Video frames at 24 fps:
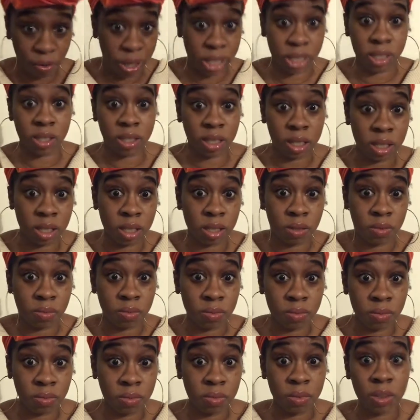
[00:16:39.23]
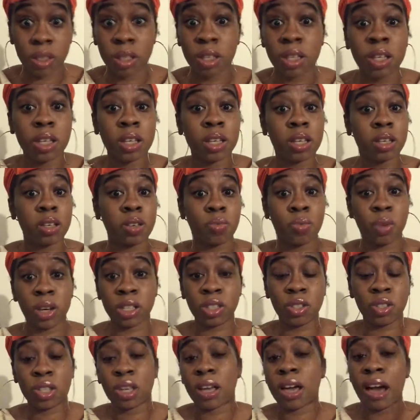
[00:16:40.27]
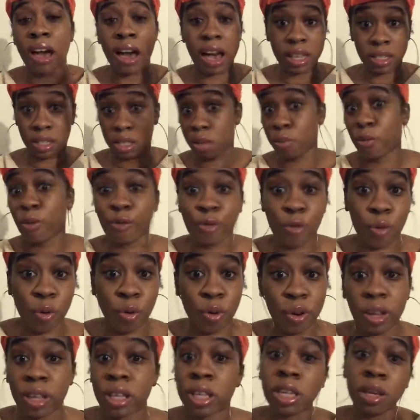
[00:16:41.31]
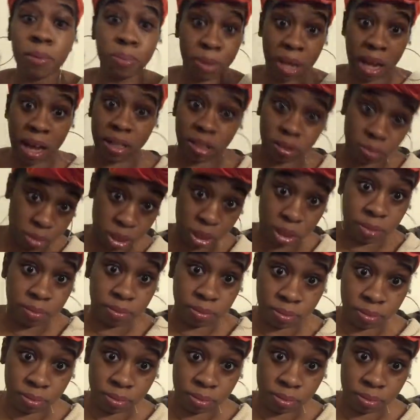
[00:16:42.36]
racist, which I did before. He blocked me.